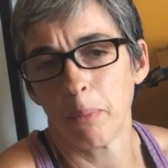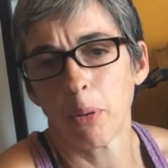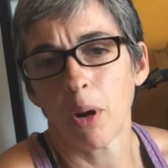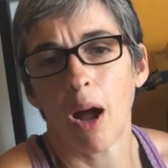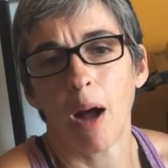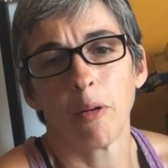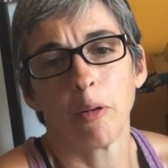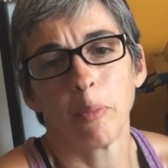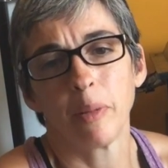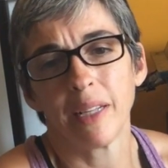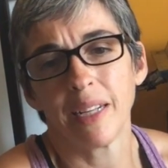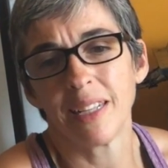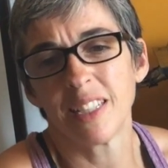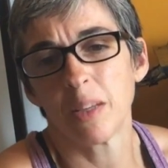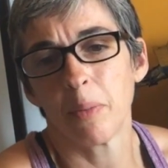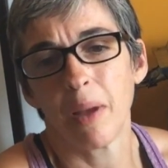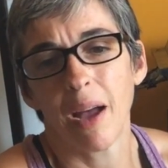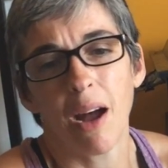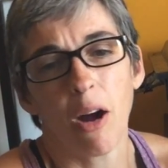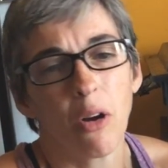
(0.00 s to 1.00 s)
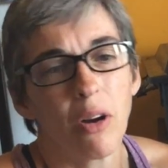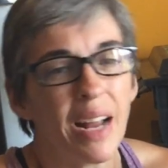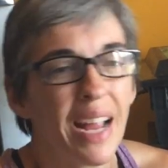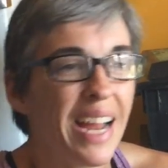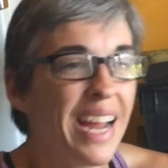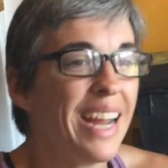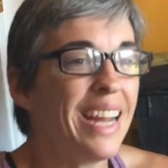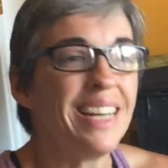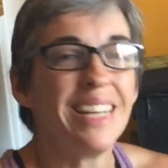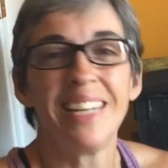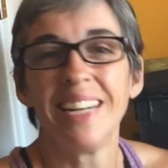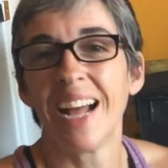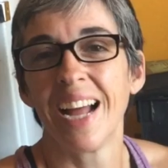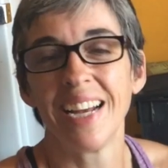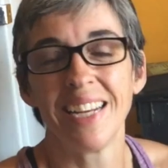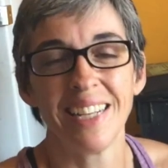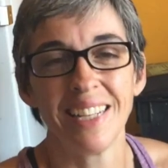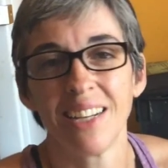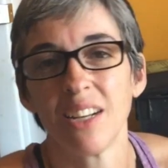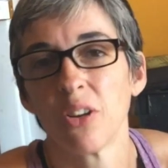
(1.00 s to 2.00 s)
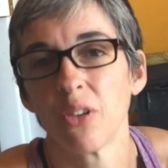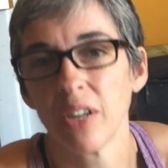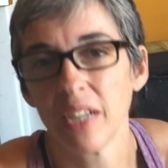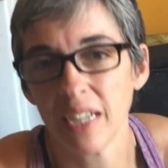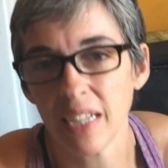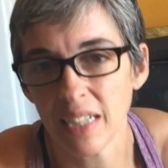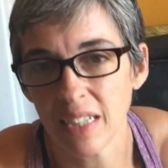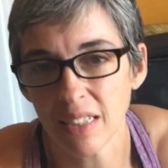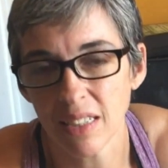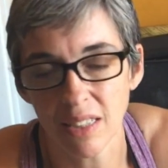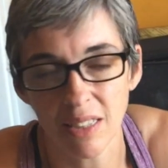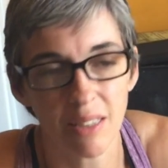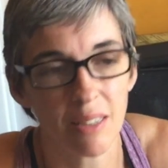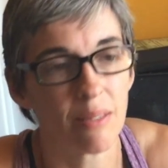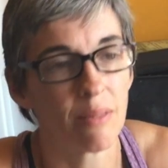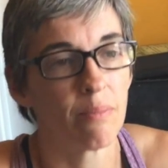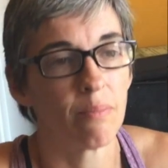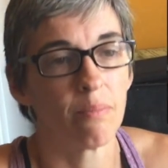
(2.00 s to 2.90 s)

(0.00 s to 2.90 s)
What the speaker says: Probably it's about 80, 90 degrees,